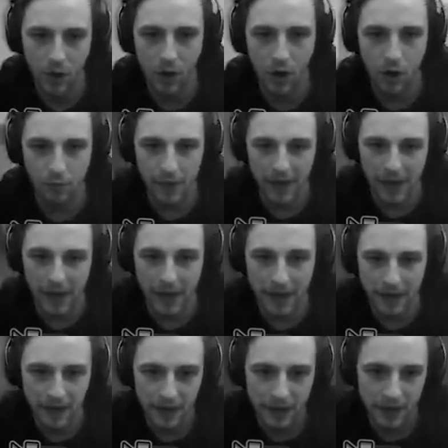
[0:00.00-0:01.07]
Oh my god.
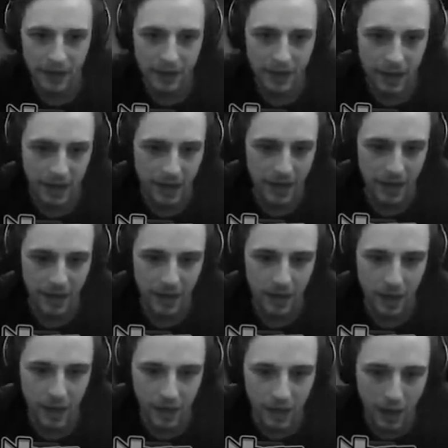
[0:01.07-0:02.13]
Uh,
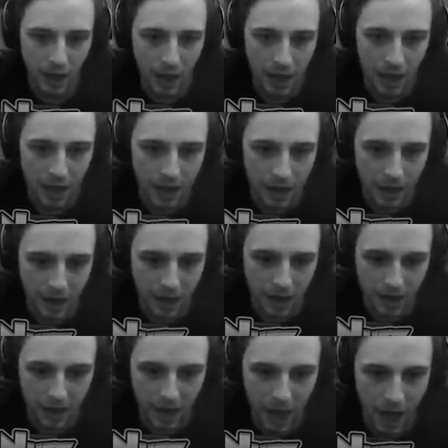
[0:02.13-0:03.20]
oh, oh, oh,
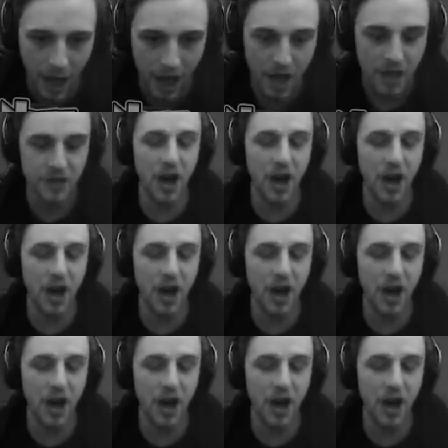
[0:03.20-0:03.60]
oh.